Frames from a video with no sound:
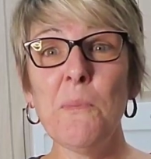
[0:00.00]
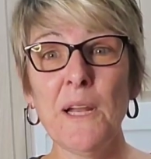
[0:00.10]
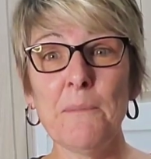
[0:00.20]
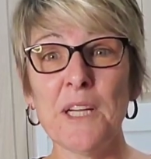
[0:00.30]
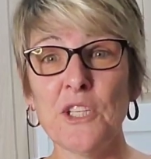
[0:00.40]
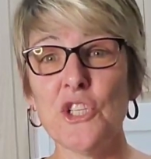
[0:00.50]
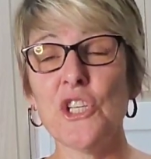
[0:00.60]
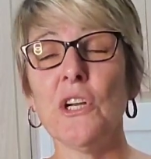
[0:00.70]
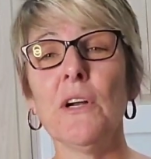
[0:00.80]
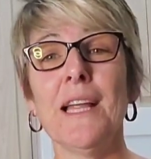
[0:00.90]
but I'm going to
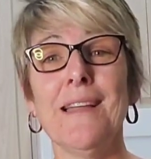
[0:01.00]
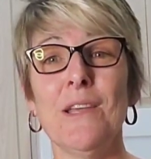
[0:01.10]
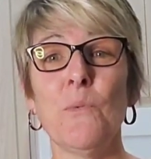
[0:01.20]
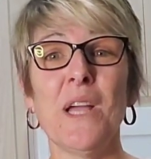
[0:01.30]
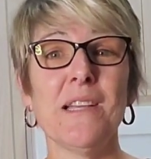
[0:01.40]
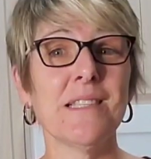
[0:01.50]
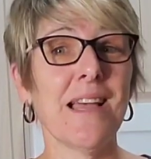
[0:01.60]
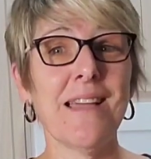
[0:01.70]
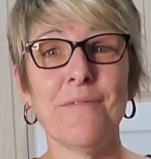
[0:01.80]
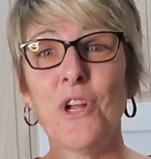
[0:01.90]
share it anyway, is I
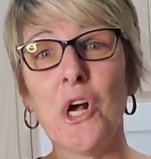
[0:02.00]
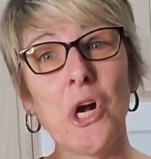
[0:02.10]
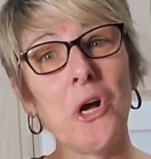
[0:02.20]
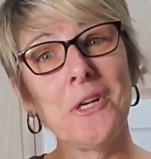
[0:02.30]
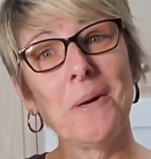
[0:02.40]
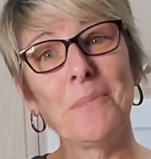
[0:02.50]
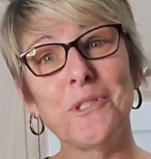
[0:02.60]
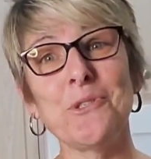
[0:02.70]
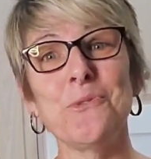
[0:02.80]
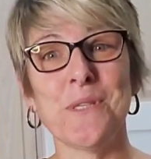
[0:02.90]
have not gone number
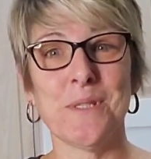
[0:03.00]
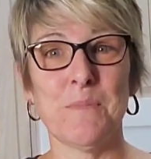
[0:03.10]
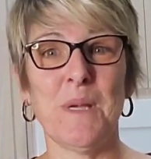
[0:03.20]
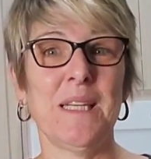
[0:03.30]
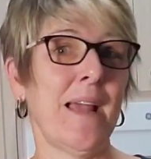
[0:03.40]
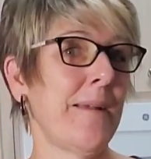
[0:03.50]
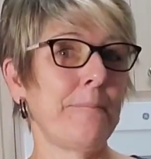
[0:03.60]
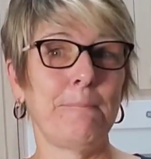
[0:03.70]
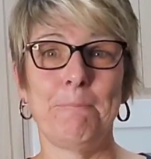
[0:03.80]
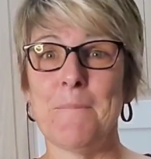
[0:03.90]
2 since Monday.
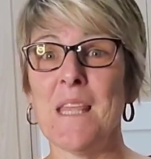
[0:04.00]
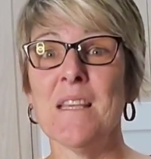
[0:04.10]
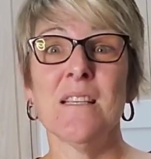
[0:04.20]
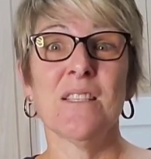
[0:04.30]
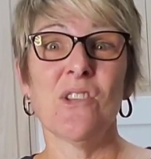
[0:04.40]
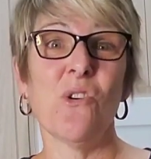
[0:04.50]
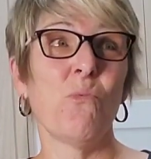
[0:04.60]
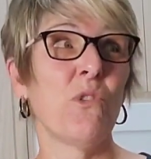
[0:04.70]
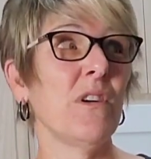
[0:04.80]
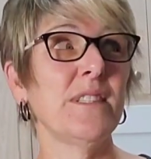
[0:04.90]
So
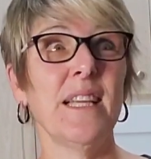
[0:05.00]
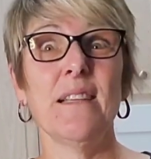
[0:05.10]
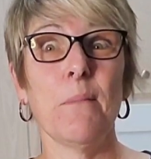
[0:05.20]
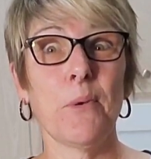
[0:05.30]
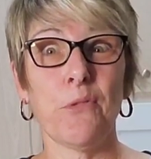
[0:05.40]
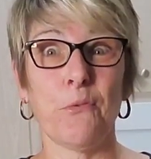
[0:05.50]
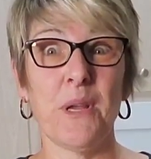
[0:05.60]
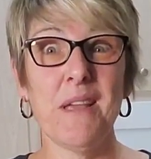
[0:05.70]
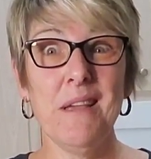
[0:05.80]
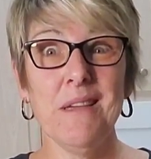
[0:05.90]
we're on day number
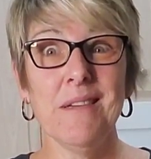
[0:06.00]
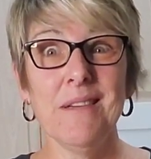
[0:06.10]
3.